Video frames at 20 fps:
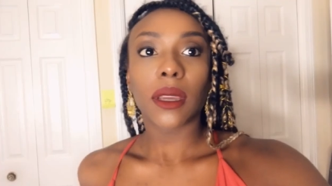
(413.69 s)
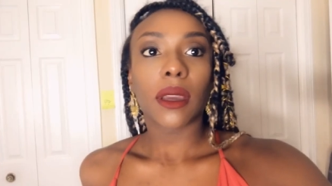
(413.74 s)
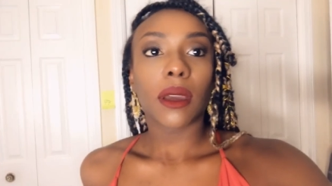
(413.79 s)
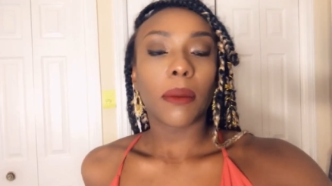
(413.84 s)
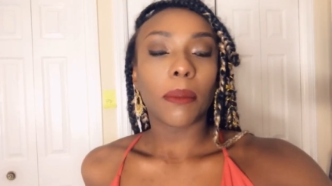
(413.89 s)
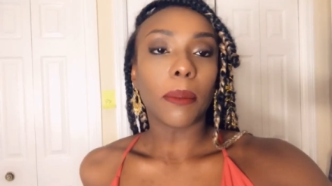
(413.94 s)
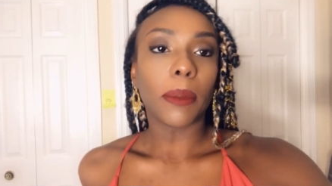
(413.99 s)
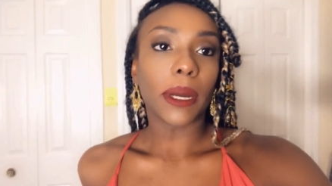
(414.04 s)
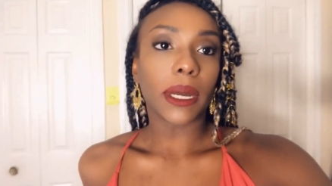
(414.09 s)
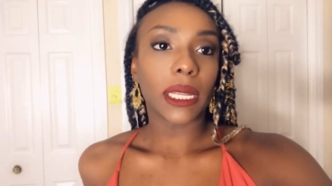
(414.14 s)

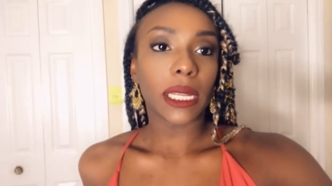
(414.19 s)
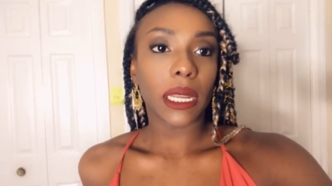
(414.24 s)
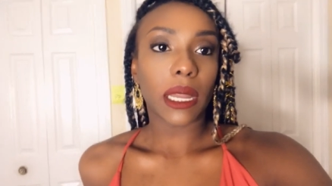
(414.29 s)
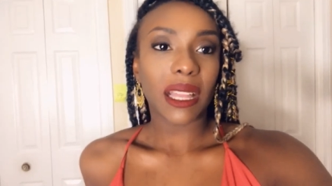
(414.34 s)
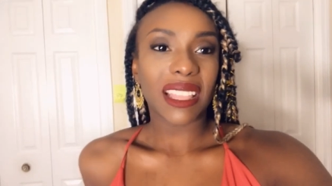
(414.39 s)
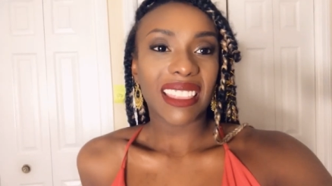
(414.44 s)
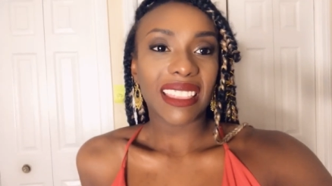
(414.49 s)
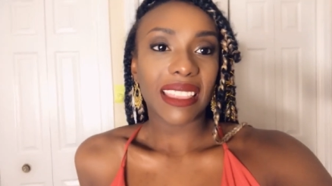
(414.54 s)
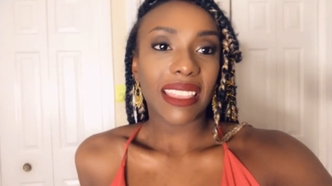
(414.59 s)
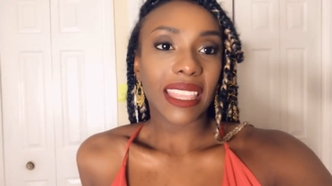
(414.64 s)
but other
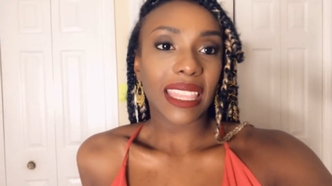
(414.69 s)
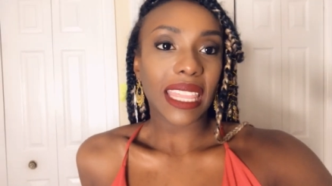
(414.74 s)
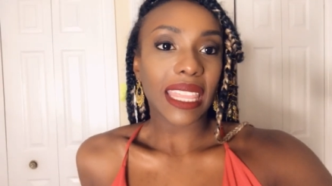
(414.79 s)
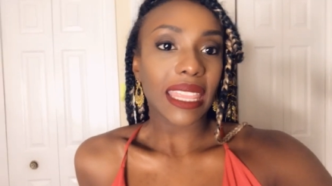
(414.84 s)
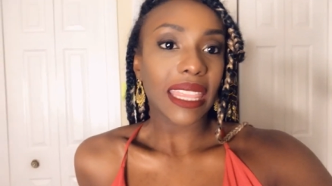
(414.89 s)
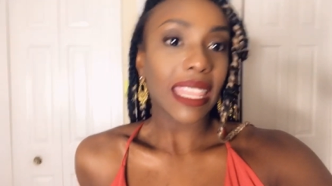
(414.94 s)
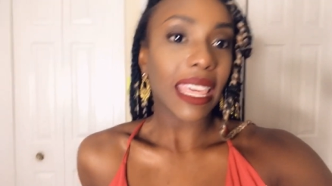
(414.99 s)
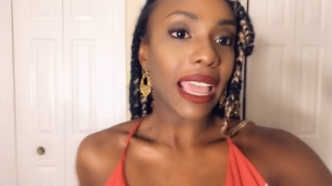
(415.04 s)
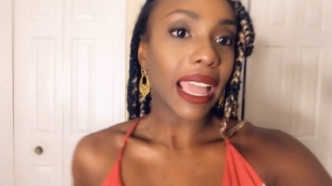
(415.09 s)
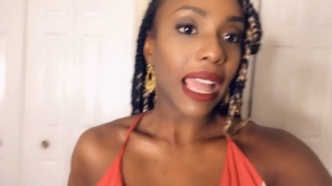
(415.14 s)
than
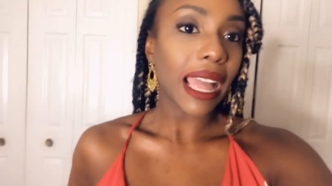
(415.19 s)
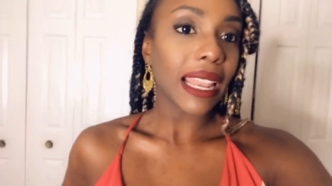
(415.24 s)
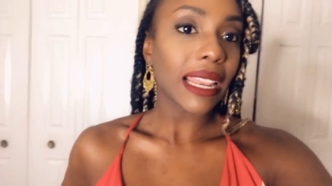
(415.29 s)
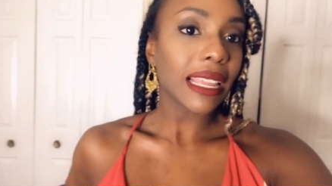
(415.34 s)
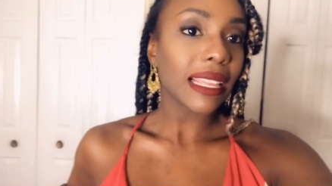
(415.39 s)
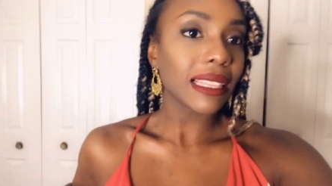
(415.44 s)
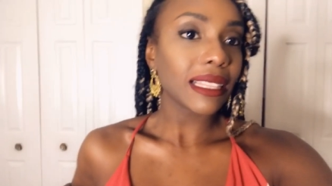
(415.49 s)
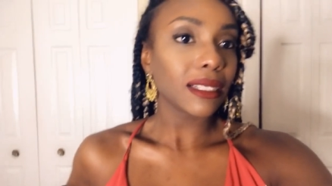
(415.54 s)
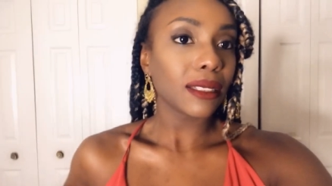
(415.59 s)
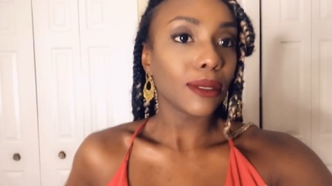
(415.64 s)
that and
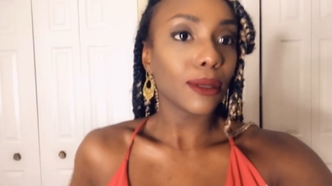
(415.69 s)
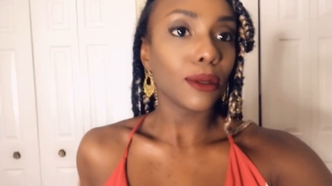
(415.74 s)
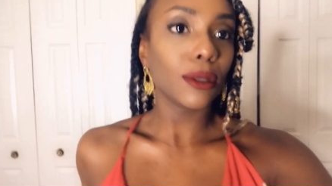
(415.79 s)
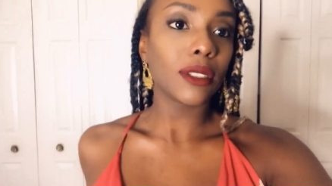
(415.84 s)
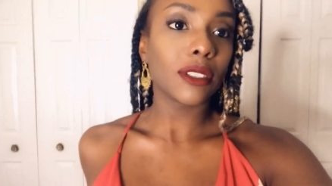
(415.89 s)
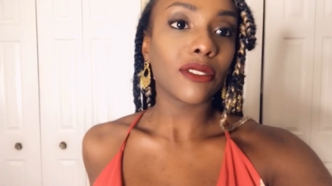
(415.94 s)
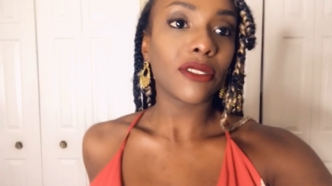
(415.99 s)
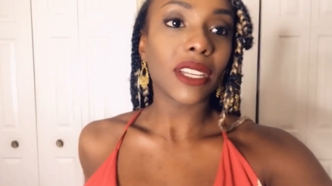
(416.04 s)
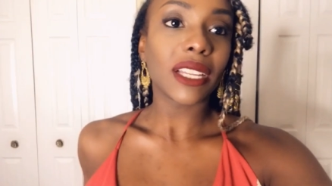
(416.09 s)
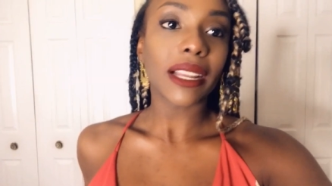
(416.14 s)
the loose
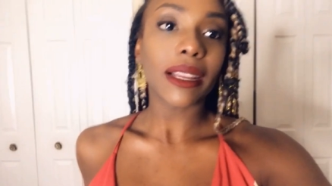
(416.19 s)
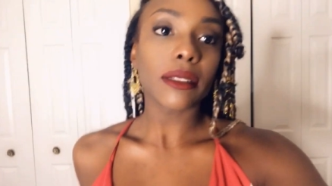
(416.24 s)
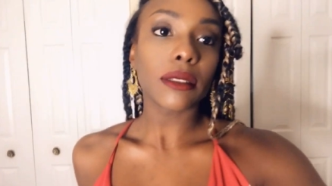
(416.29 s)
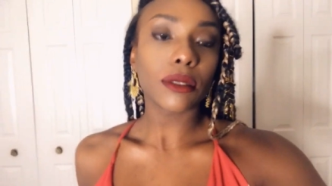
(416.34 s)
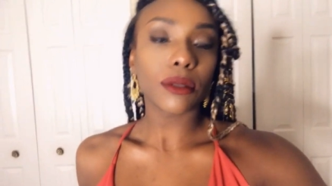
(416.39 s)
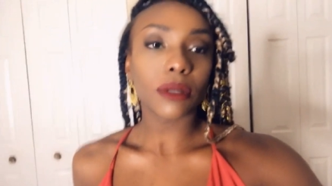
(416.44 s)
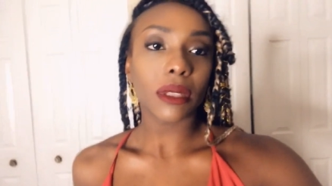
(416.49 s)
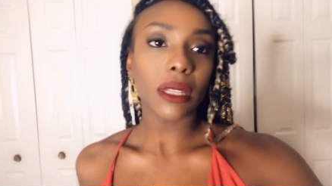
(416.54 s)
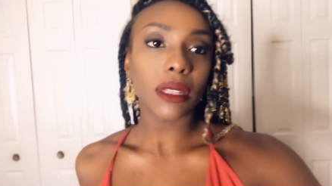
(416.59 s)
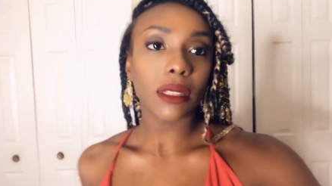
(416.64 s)
fit i do
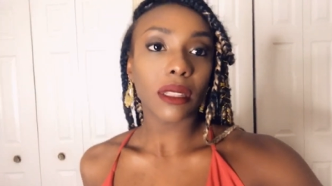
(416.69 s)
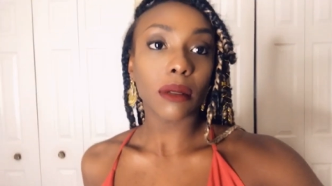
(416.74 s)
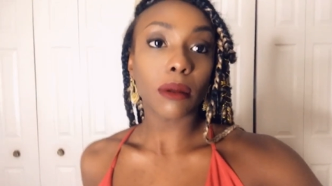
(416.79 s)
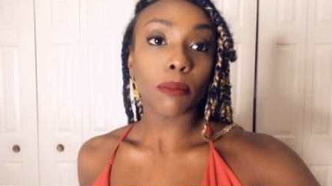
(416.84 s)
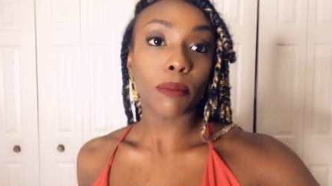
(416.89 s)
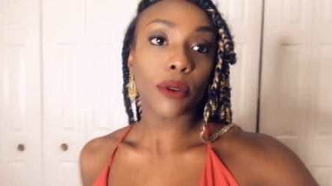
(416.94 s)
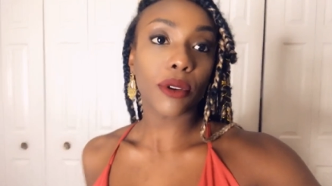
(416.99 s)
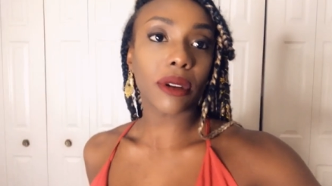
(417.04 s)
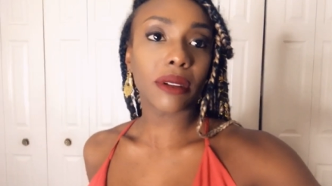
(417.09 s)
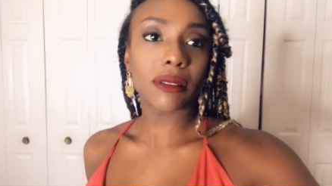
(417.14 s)
think the
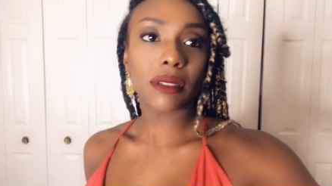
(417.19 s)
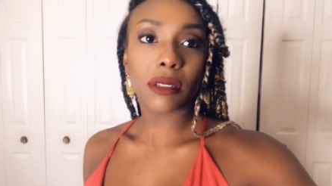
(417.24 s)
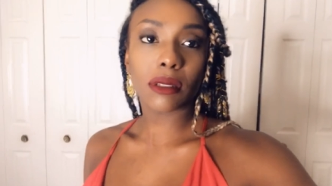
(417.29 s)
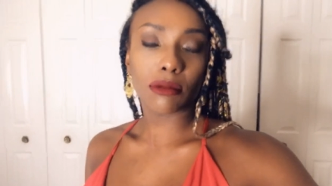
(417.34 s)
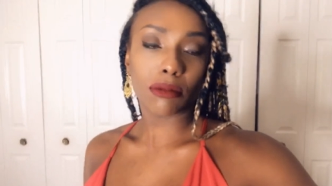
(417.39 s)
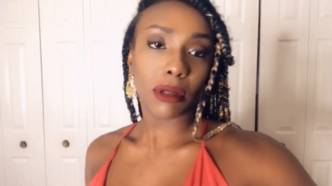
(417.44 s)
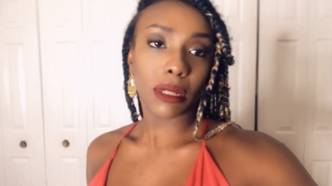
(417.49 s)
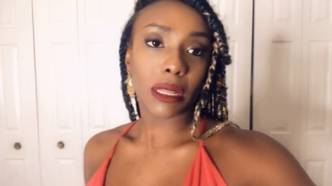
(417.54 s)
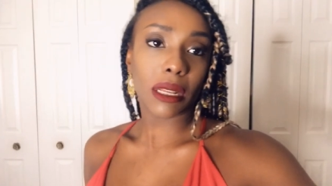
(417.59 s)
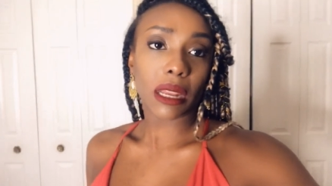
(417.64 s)
print is
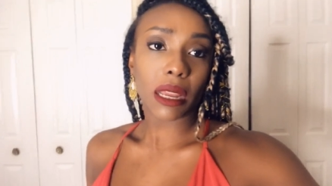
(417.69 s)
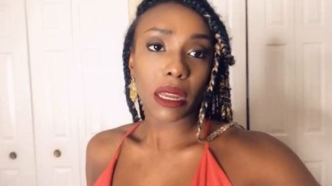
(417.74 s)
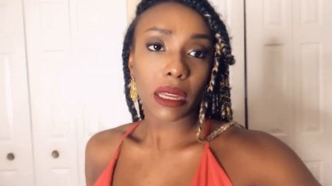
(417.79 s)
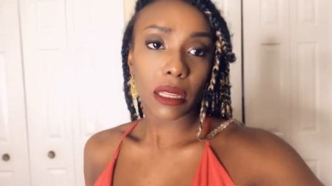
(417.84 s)
really nice